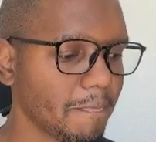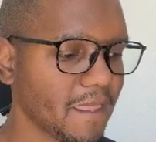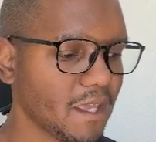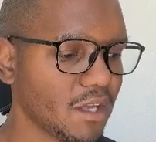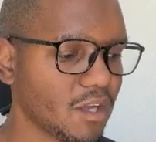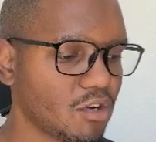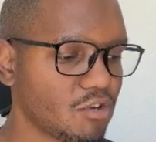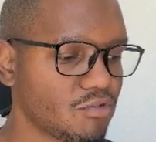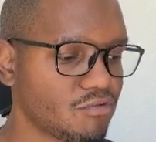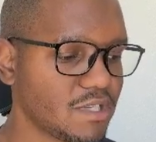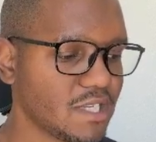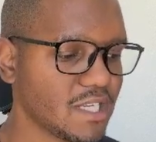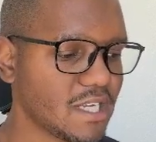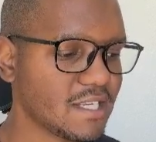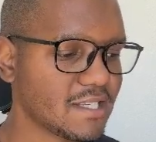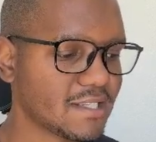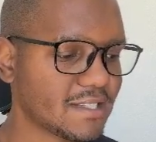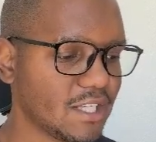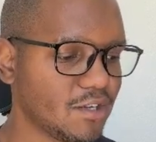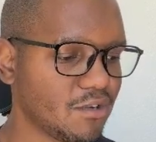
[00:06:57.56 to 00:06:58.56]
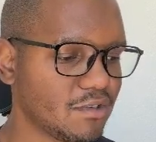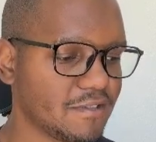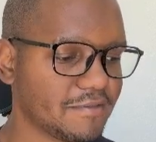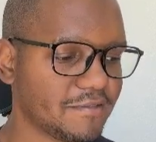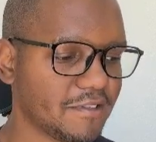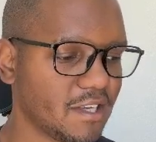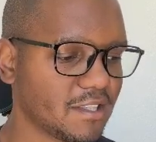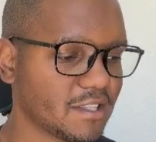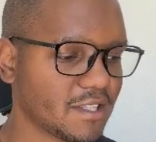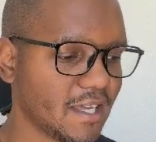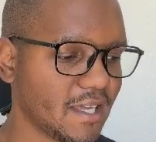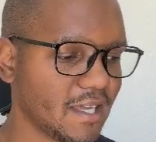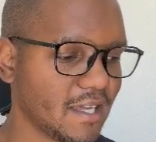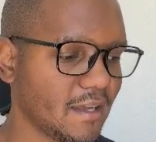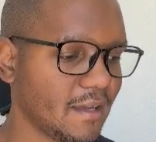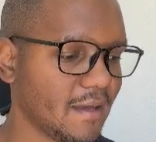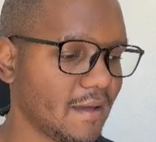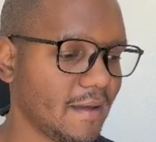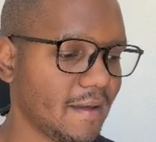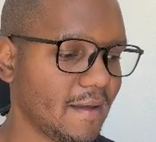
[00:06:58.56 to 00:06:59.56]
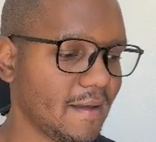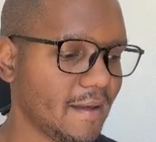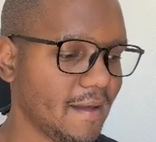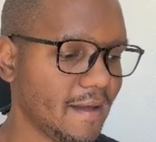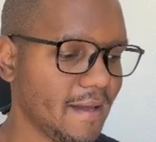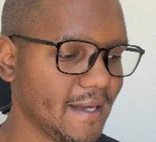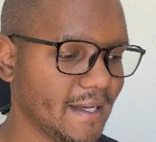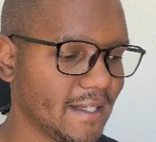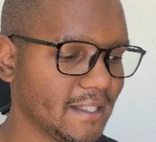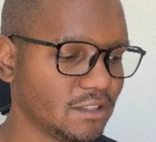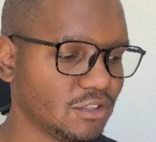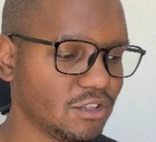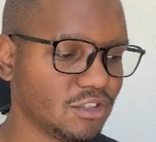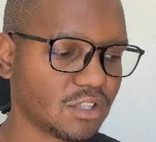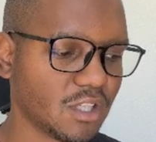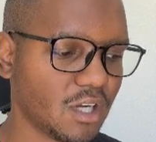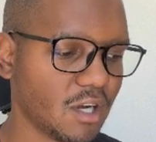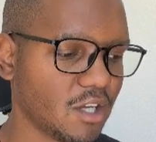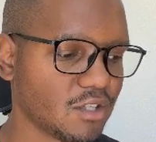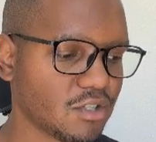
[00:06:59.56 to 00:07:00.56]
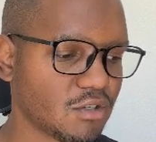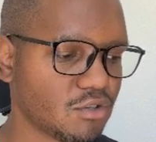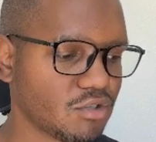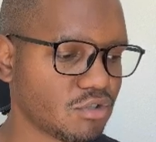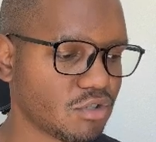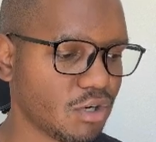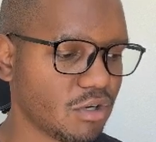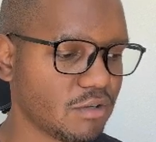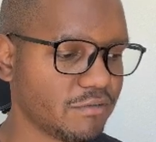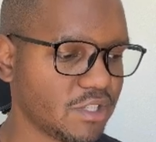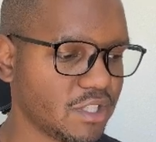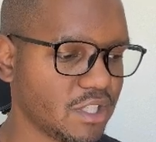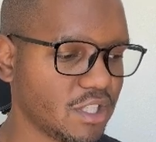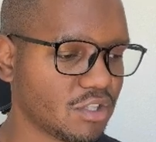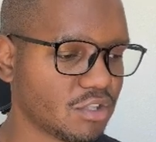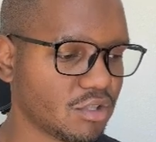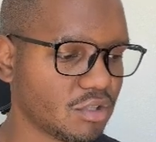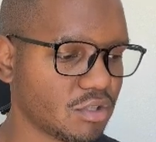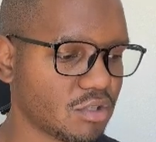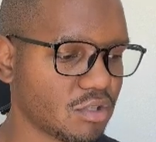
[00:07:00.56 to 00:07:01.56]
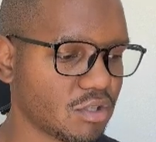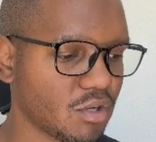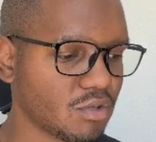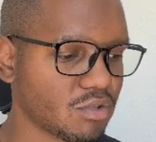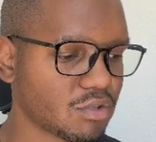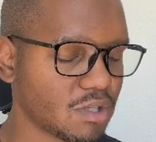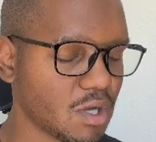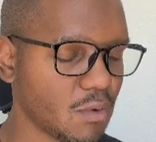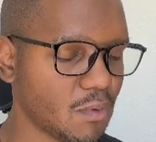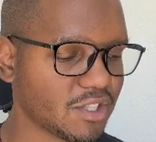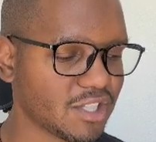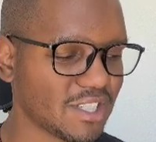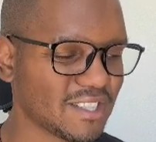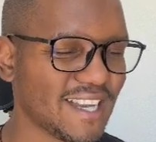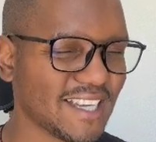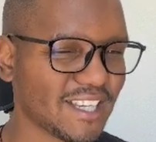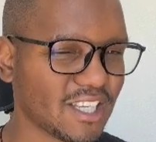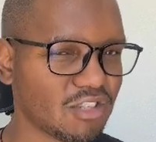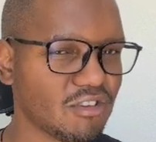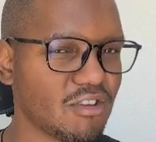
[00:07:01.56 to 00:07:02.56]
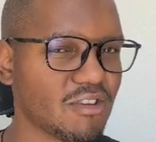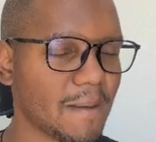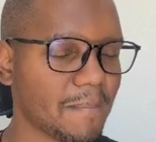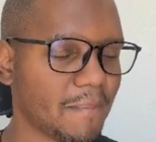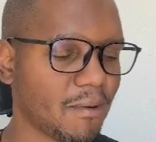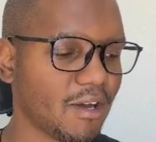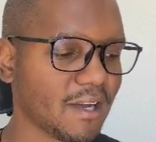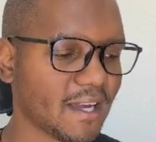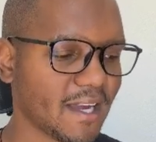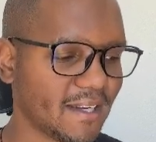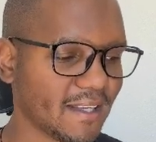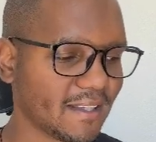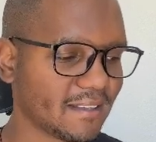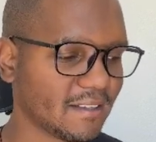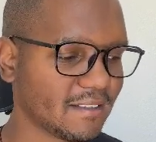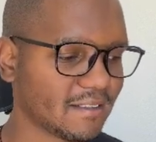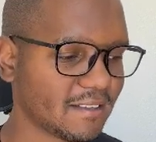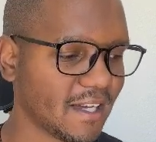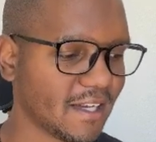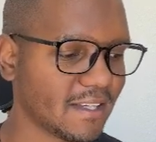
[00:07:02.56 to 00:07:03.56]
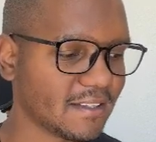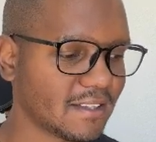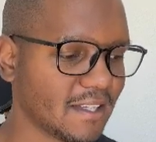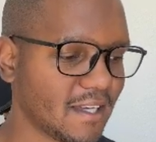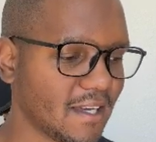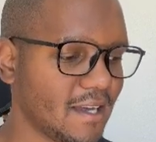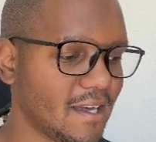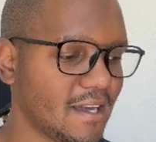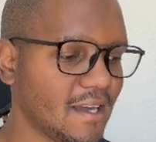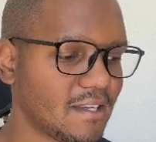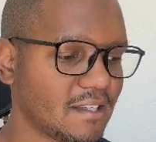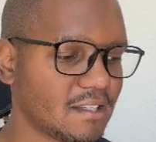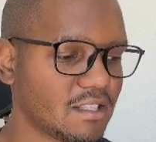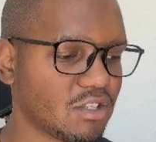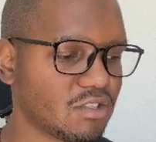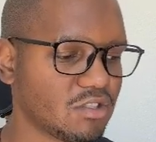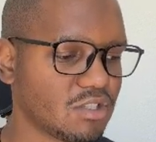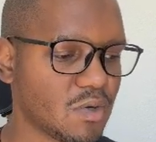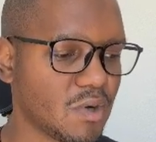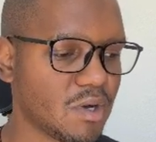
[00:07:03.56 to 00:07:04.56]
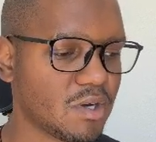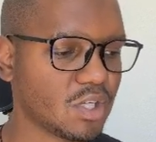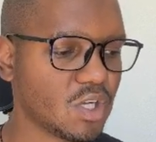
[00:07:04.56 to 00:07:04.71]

Go really slowly, first gear, and use the clutch control if you need to go slower, just like you're doing a parking exercise, because you don't want to